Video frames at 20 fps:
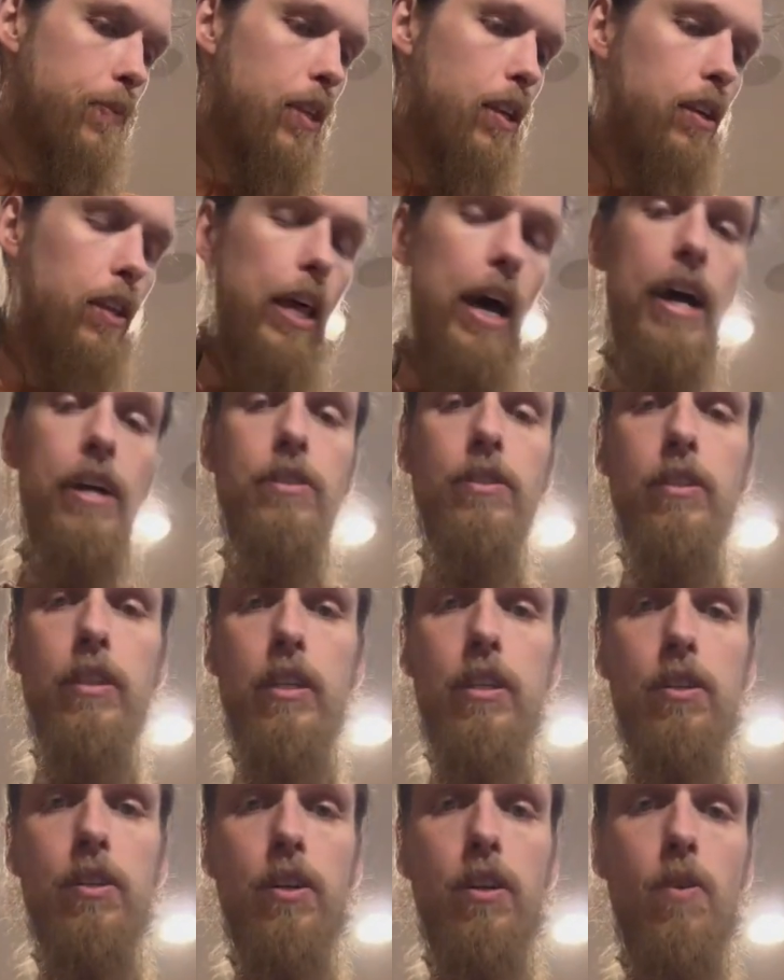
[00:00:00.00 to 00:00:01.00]

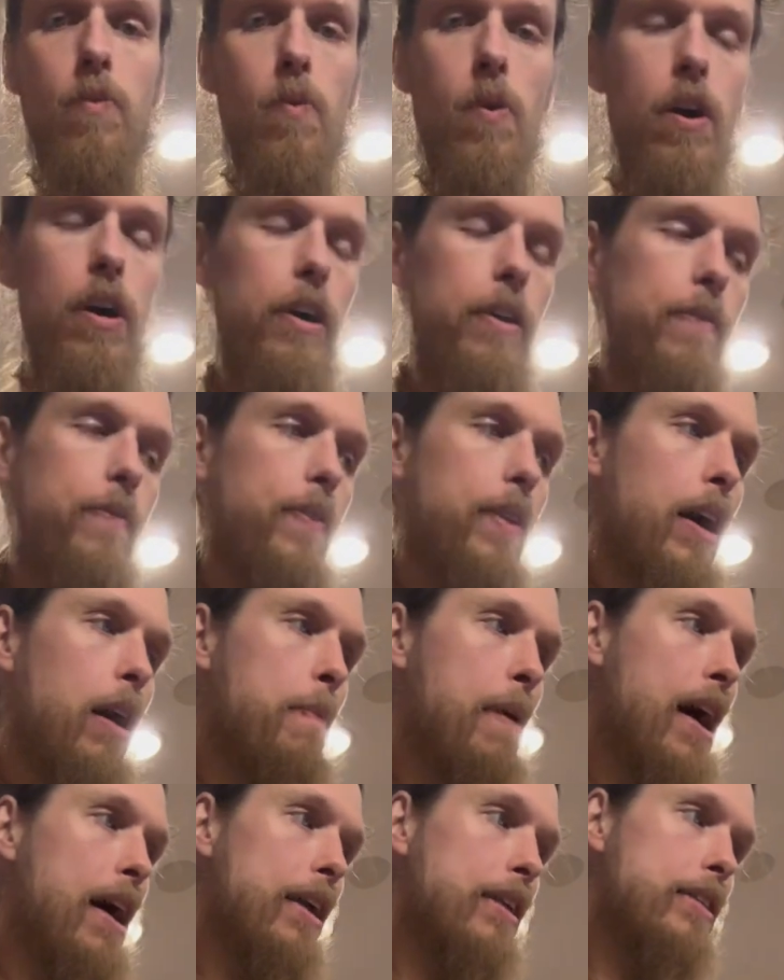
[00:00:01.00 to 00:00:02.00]
Lastly, you're going to want
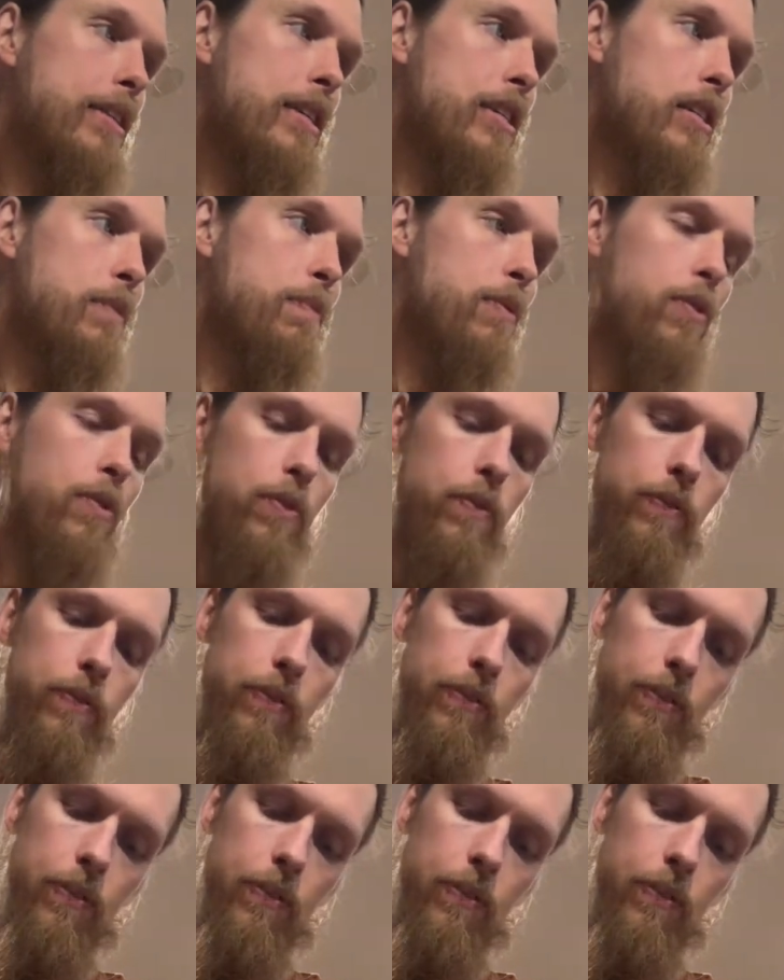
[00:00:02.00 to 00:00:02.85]
about 1 teaspoon,